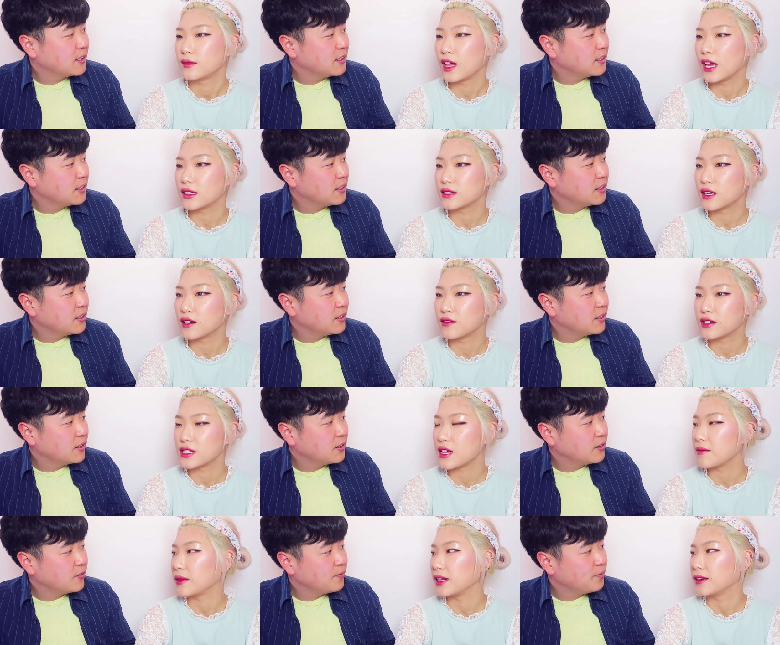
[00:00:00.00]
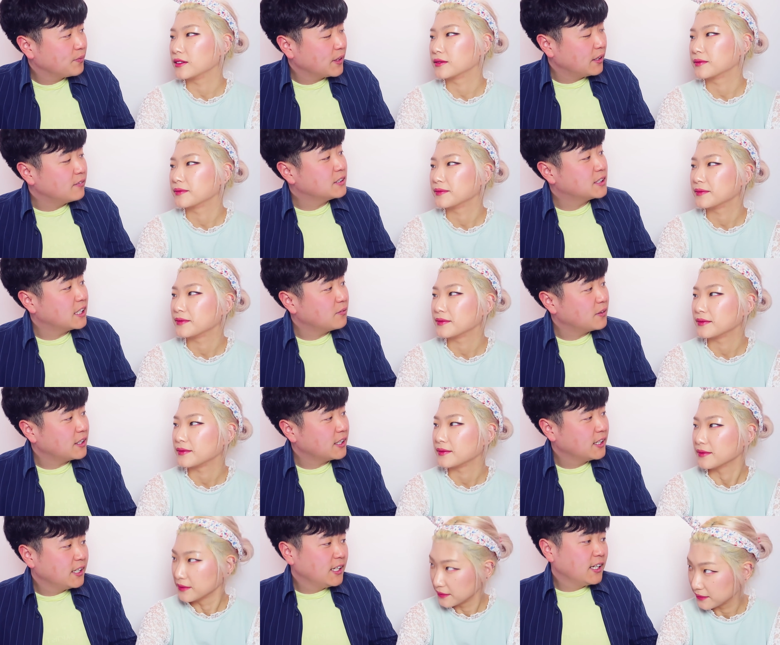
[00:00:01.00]
Speaker 1: Yes, and resentment. And
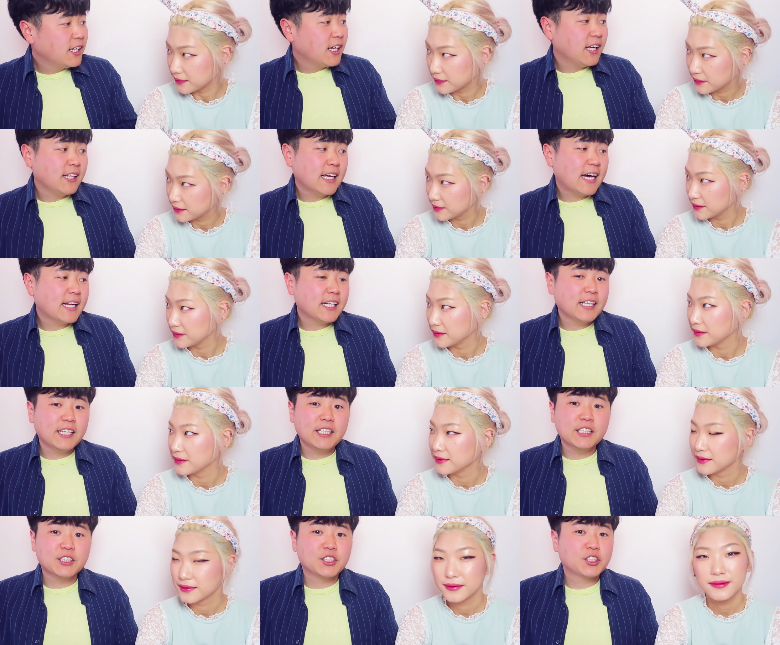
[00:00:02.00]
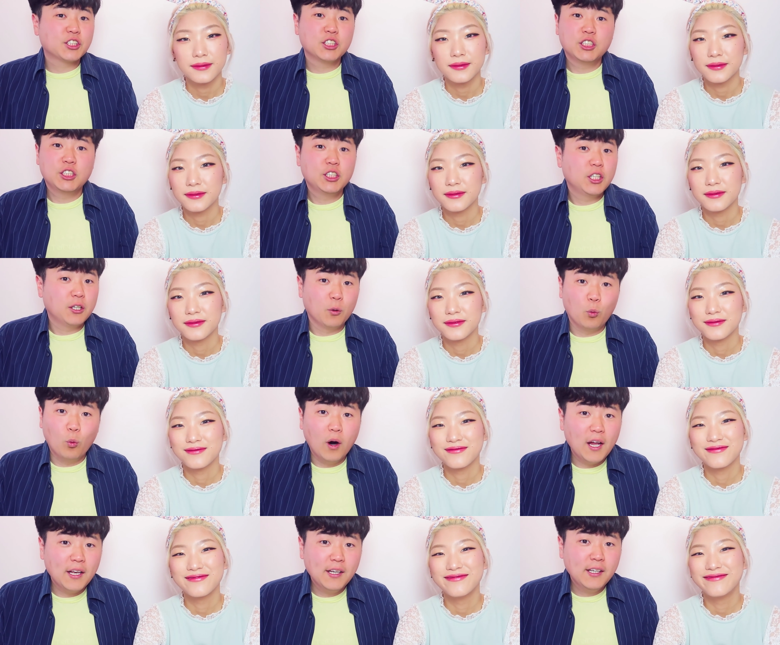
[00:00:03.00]
Speaker 2: resentment. Mm. And that is the
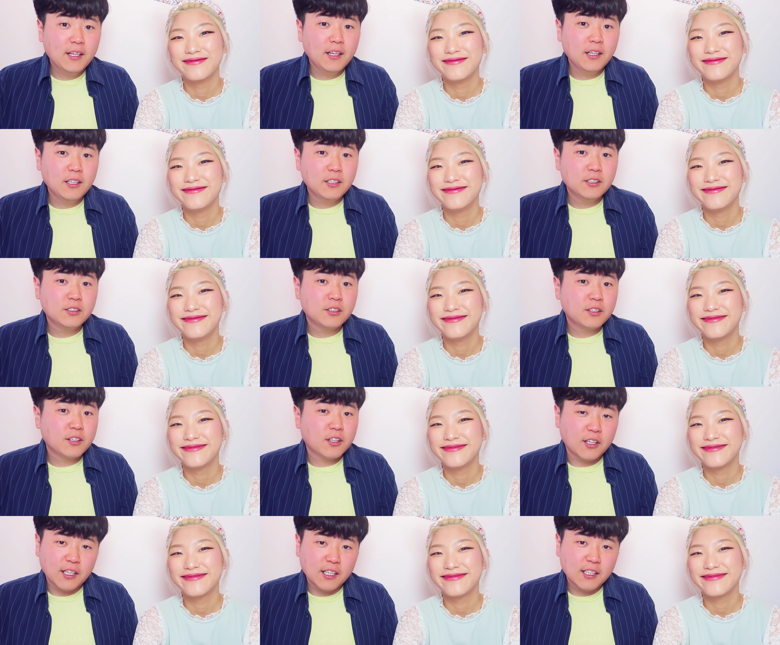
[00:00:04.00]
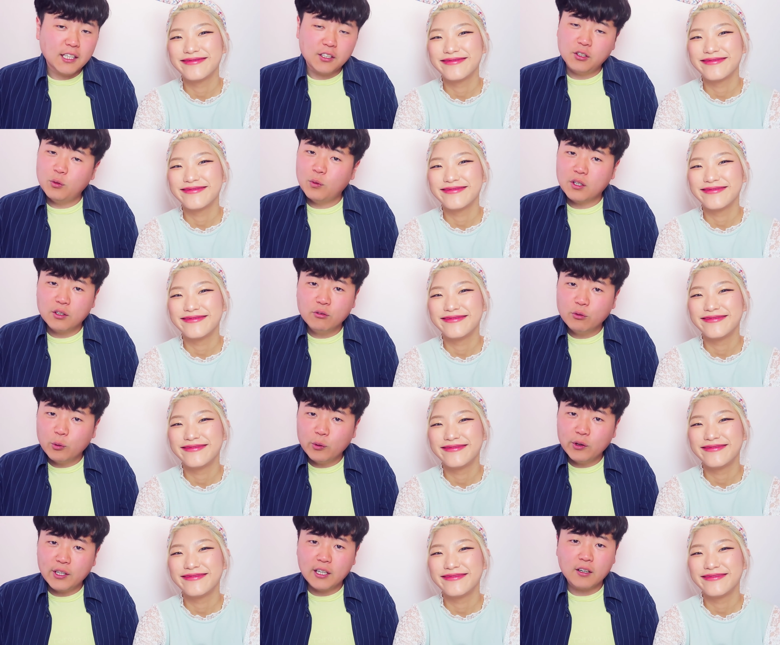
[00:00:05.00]
one thing that you want to
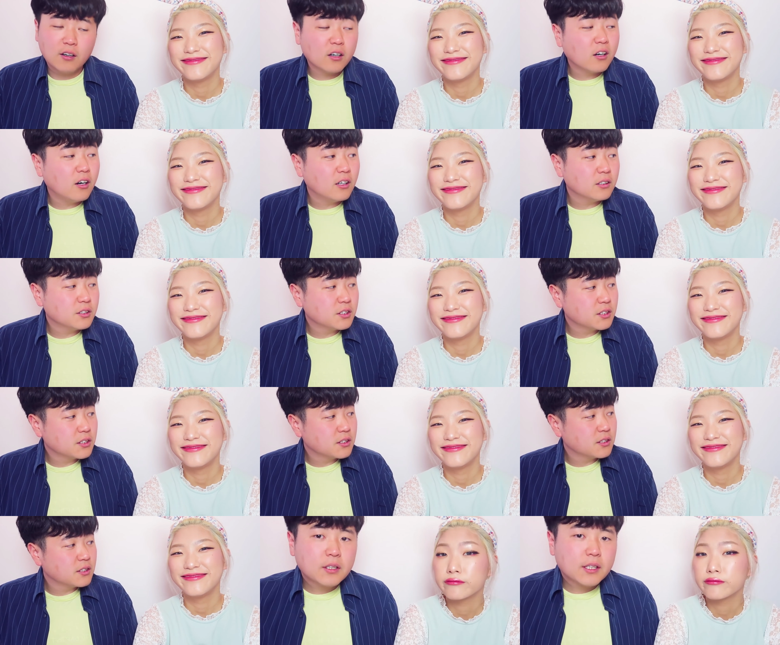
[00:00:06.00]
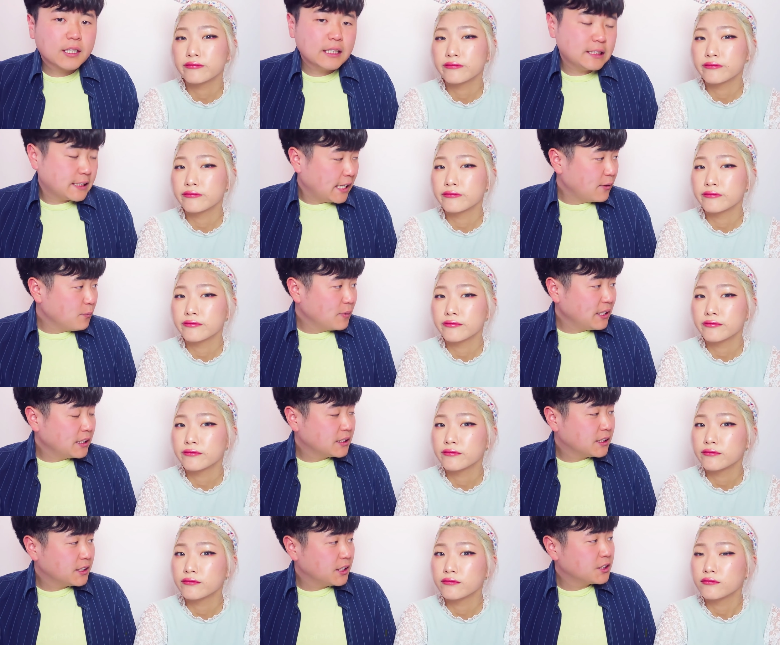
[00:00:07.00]
avoid at all costs.
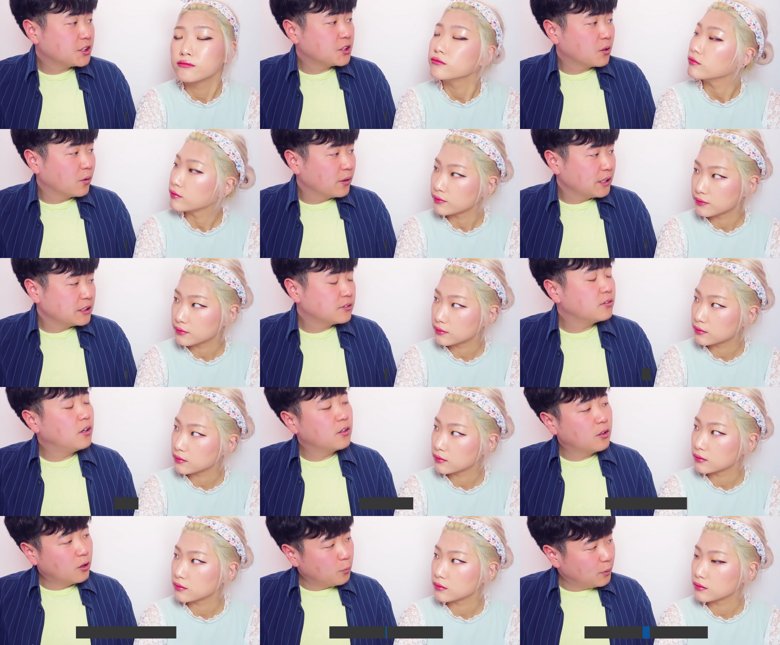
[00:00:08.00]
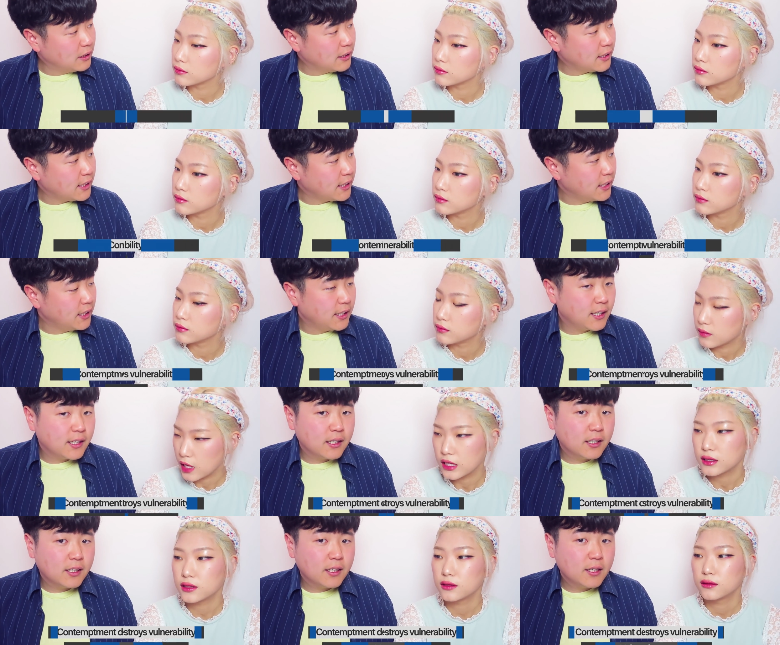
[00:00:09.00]
Contentment destroys vulnerability.
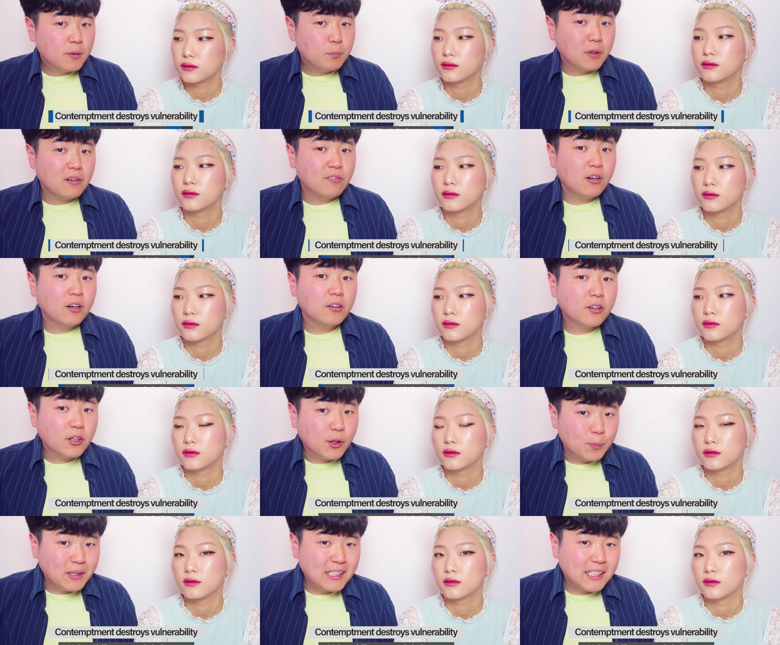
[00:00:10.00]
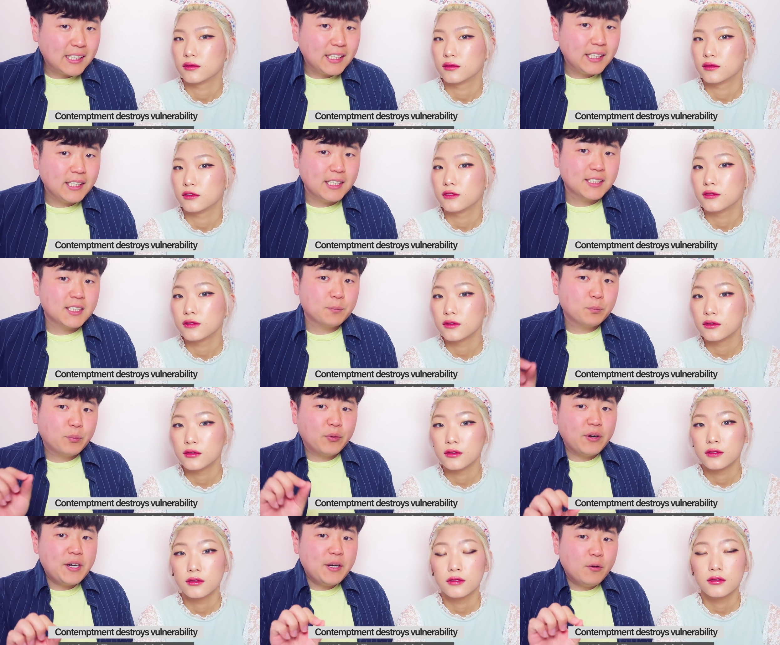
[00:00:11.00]
Yes. But vulnerability is the
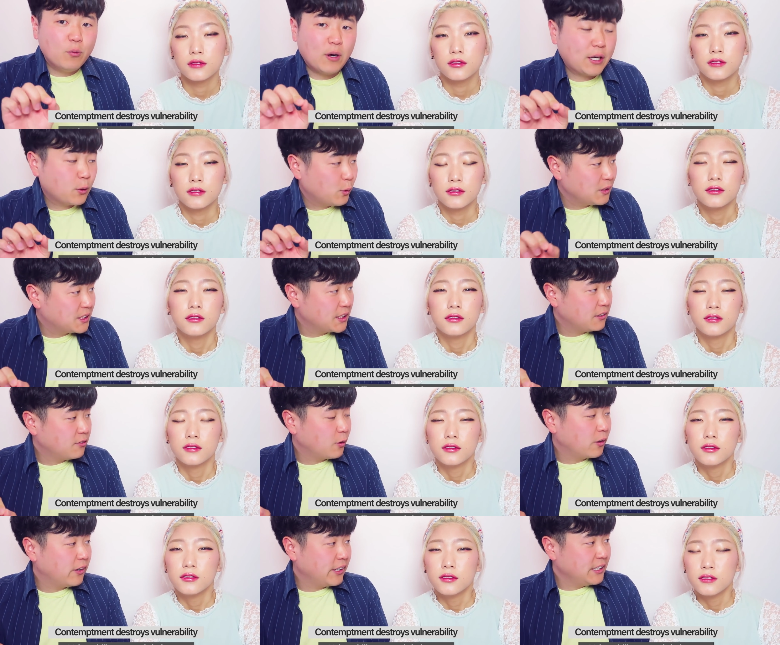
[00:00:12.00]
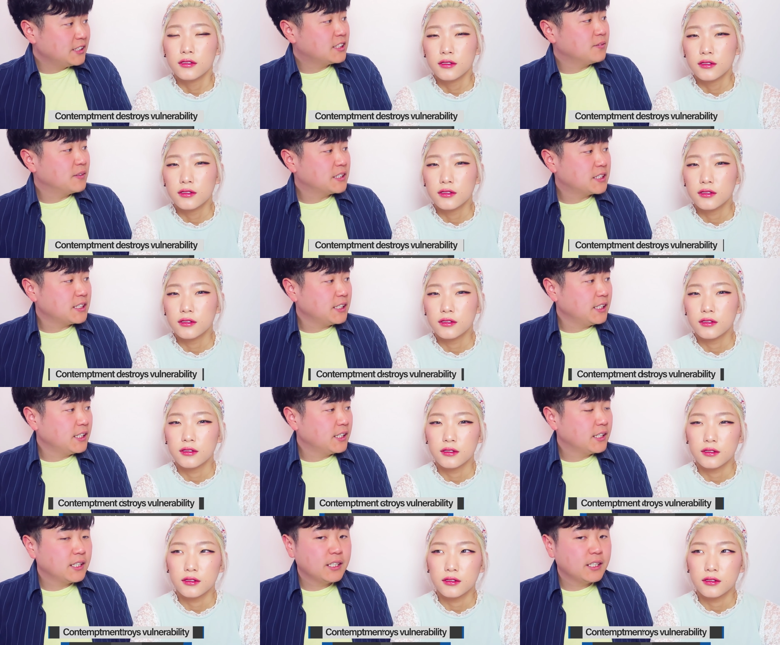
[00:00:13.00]
prerequisite for intimacy.